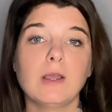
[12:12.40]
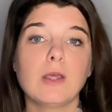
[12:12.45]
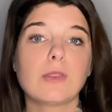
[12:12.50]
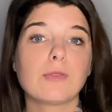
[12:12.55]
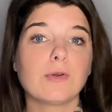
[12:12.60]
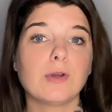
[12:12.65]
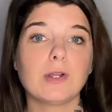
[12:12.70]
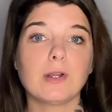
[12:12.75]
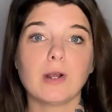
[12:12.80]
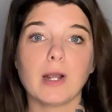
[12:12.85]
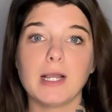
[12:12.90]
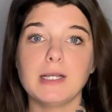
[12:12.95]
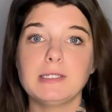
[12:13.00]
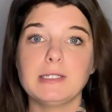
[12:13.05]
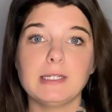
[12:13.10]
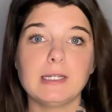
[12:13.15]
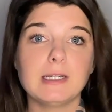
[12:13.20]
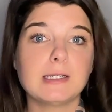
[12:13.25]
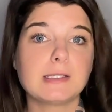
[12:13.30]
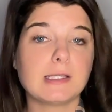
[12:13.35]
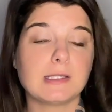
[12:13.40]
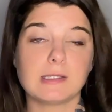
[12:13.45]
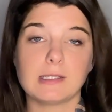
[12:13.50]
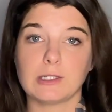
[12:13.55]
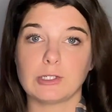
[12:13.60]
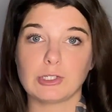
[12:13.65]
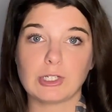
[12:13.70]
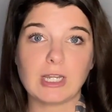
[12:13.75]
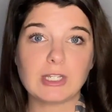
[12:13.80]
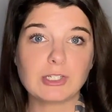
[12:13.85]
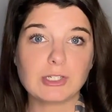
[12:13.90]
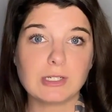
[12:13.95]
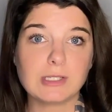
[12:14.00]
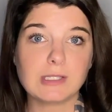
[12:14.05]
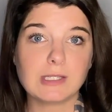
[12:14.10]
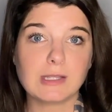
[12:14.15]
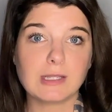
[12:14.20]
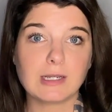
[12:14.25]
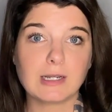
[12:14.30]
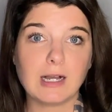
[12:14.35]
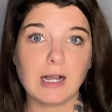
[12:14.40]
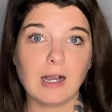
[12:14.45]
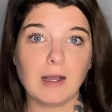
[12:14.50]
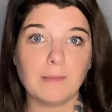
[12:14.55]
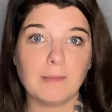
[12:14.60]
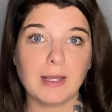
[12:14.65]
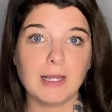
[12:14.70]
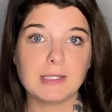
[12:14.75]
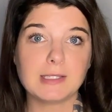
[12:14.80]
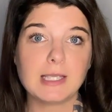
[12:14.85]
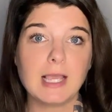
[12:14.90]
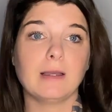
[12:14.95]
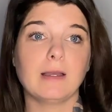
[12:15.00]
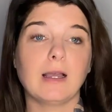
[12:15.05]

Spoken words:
Throw your ideas and suggestions in the comments.